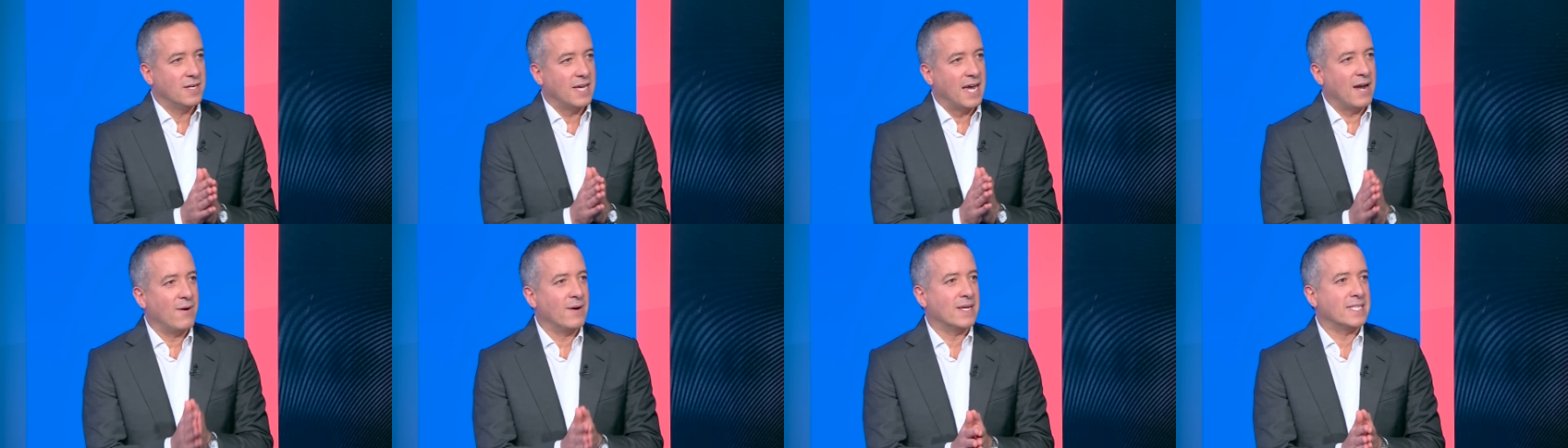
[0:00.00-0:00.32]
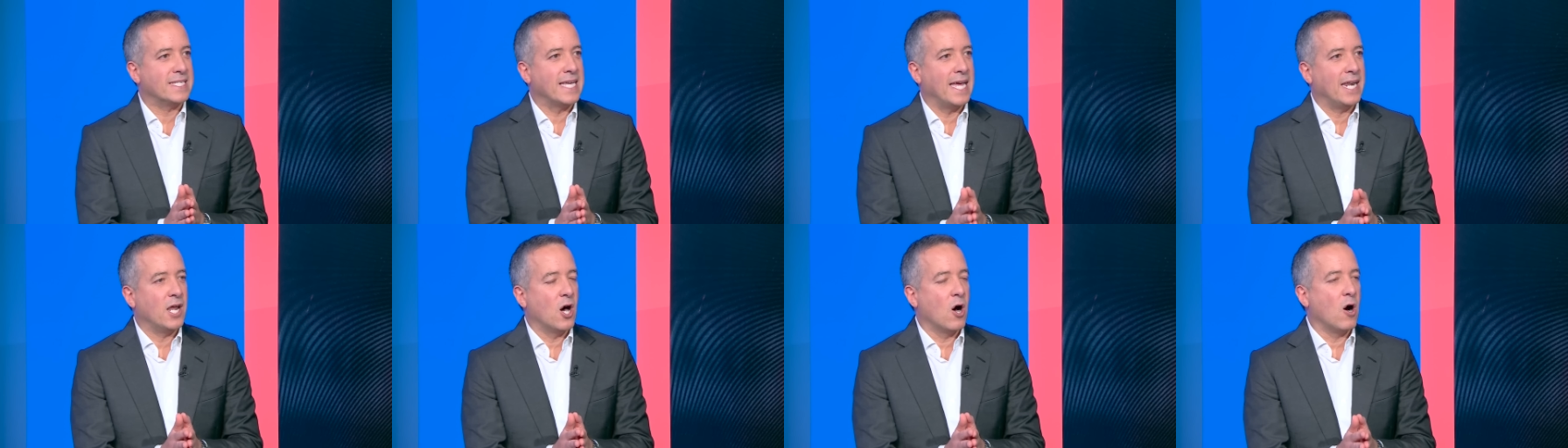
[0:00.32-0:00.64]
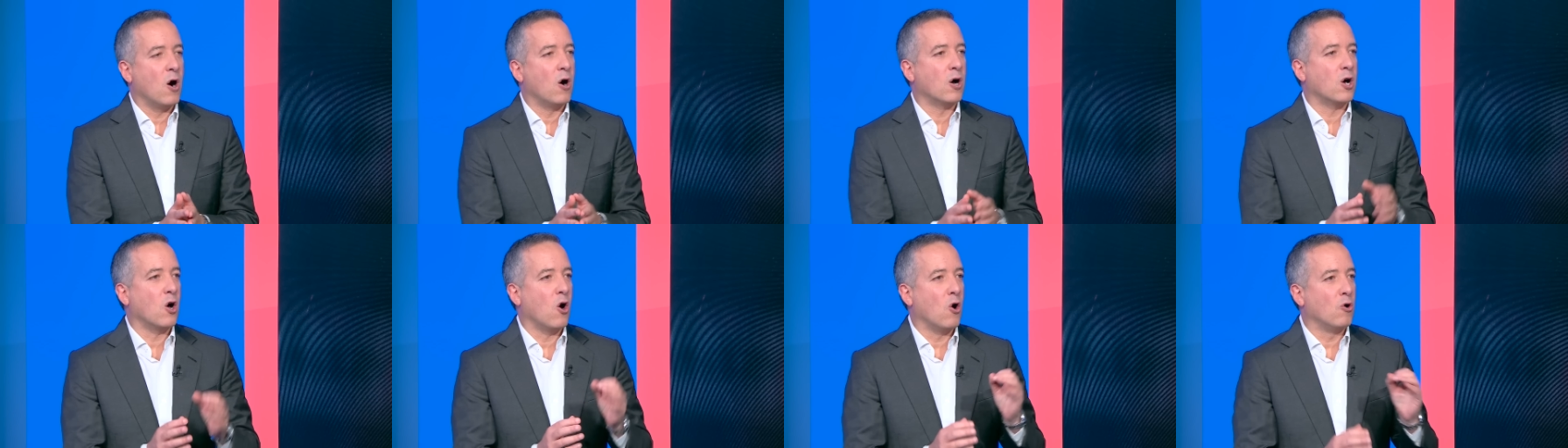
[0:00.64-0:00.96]
Erik ten
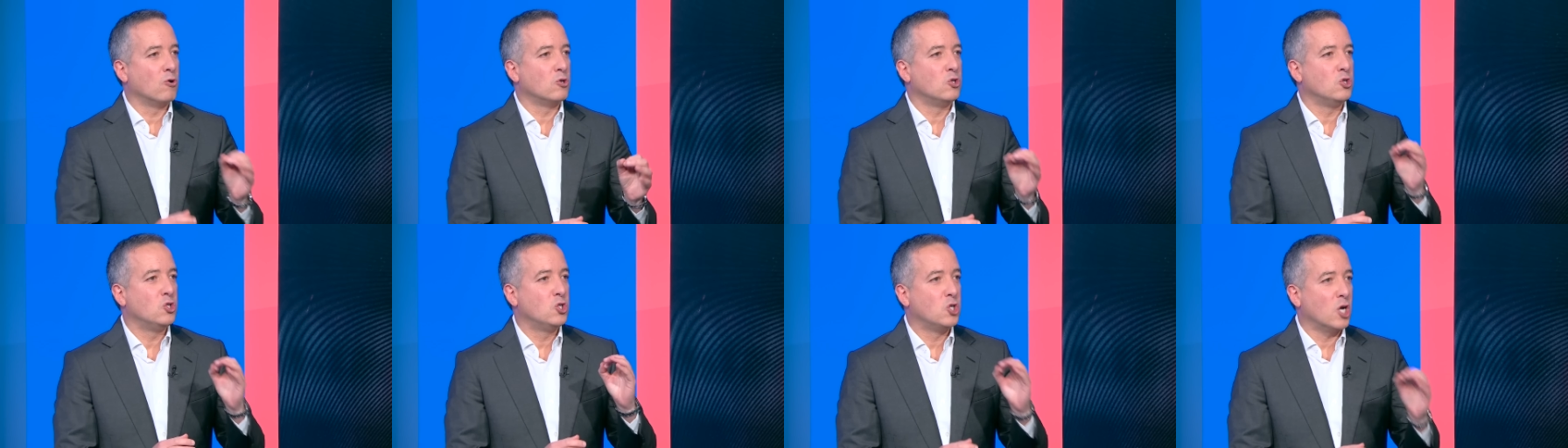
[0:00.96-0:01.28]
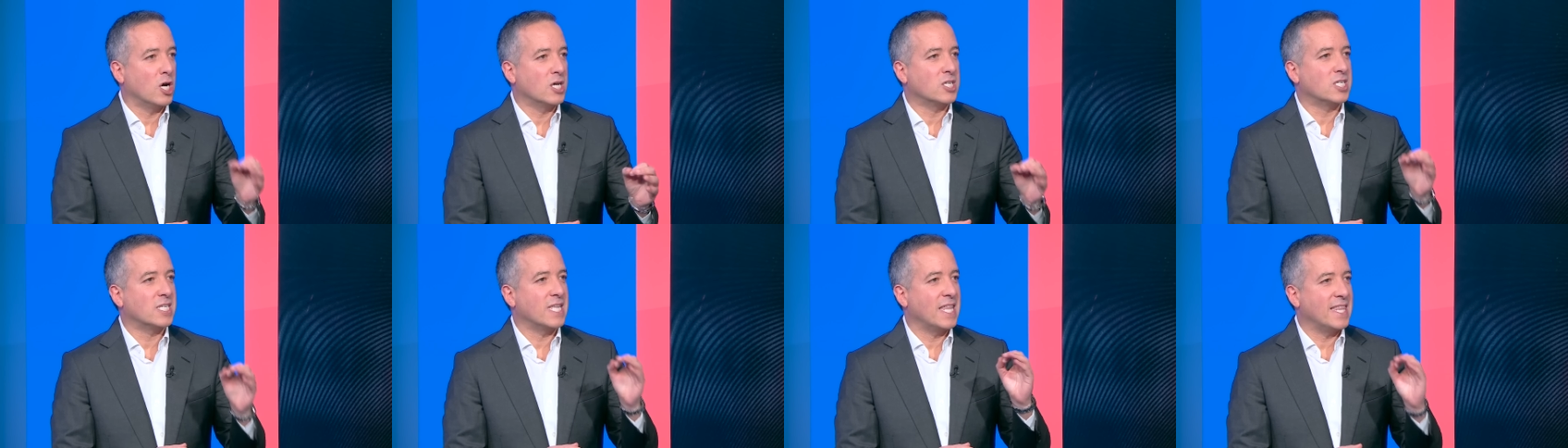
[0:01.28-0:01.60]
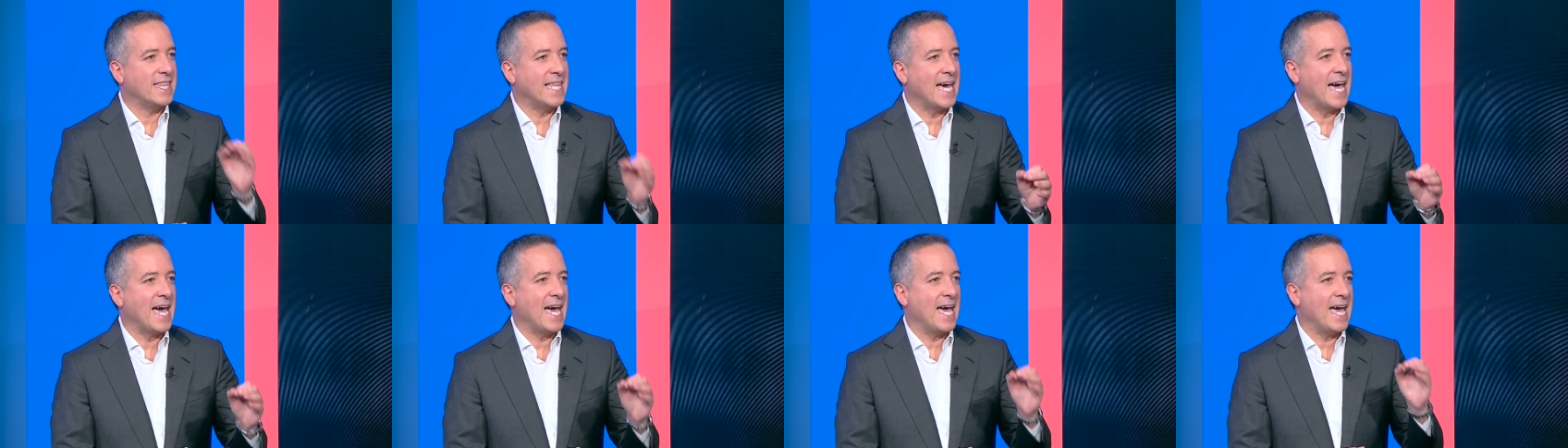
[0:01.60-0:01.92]
Hag on just
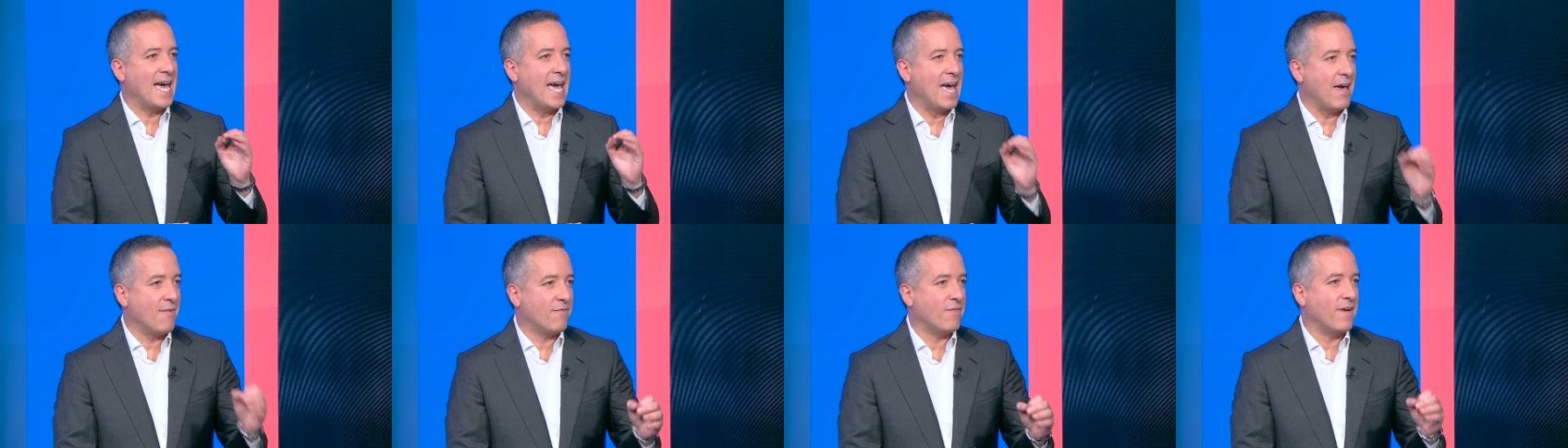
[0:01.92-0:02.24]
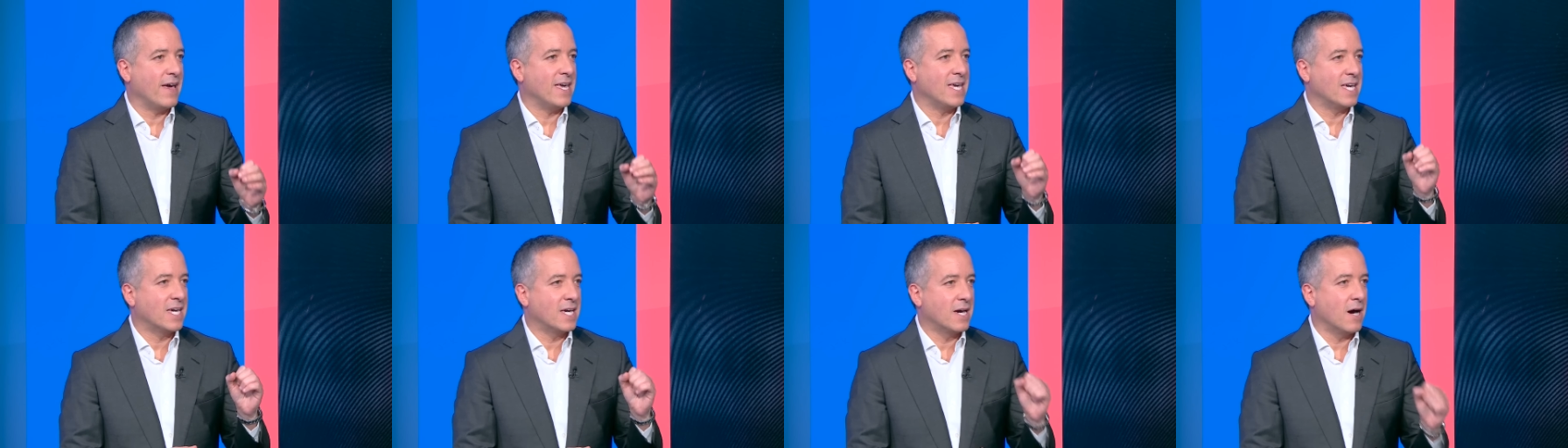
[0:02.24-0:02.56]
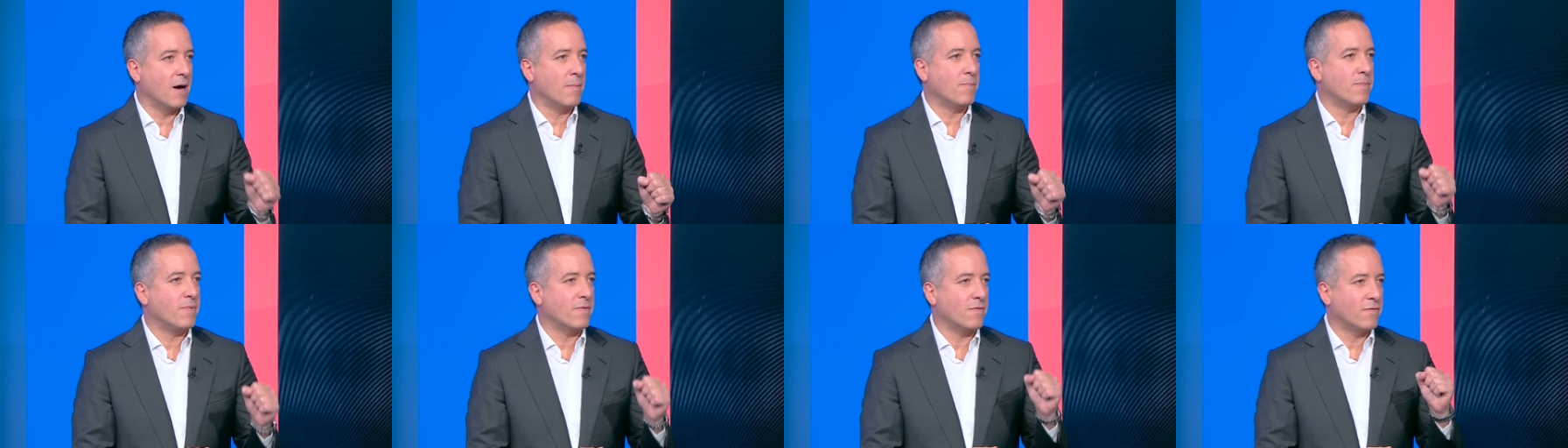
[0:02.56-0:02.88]
that FA
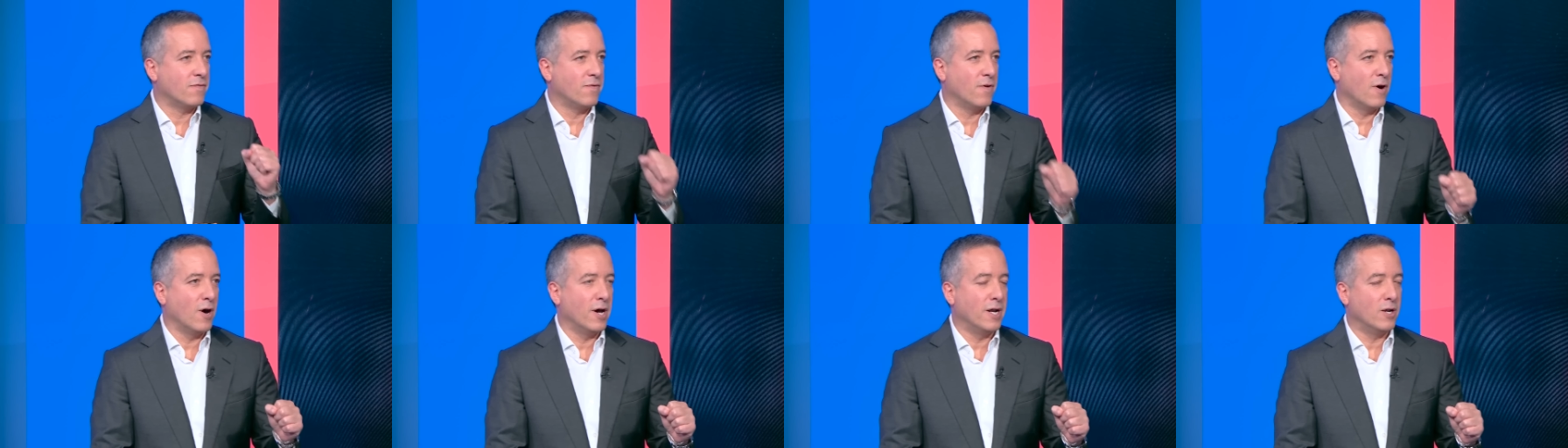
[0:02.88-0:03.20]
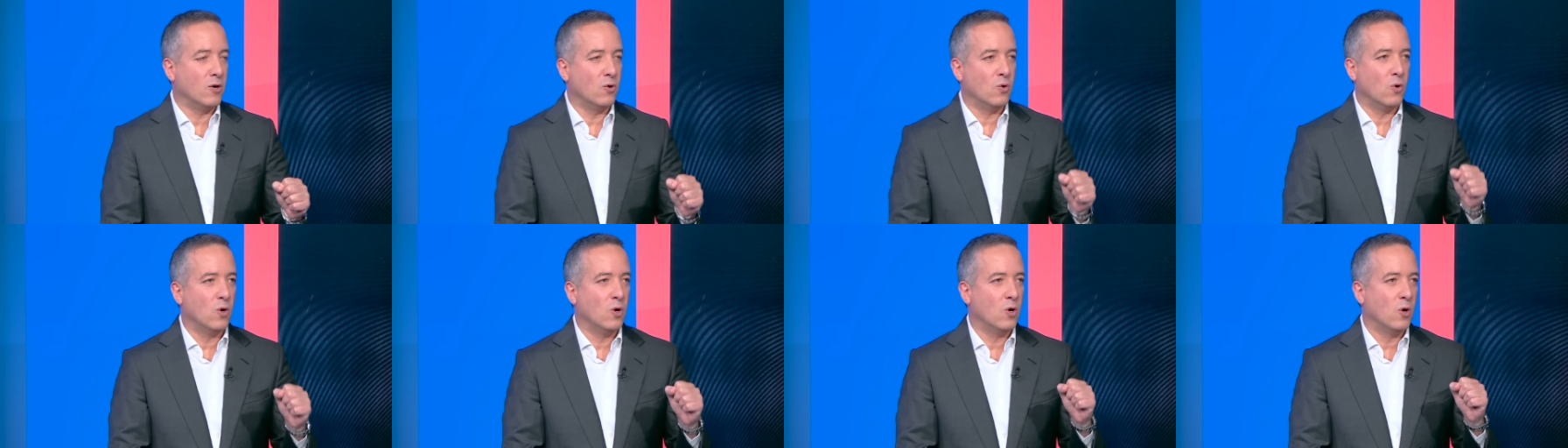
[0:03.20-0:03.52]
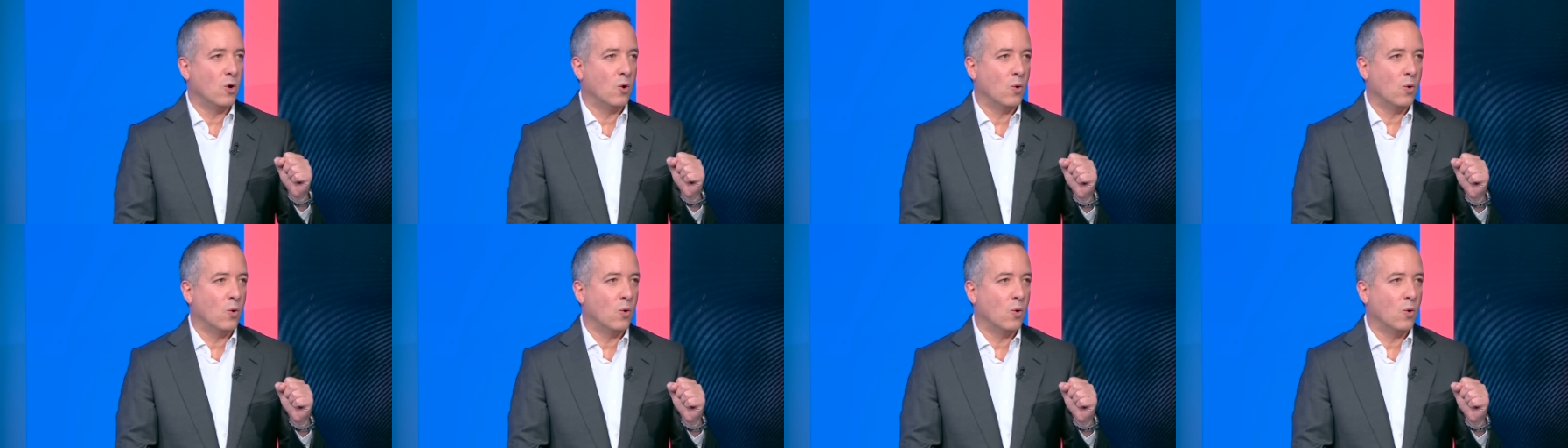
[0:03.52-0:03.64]
Cup final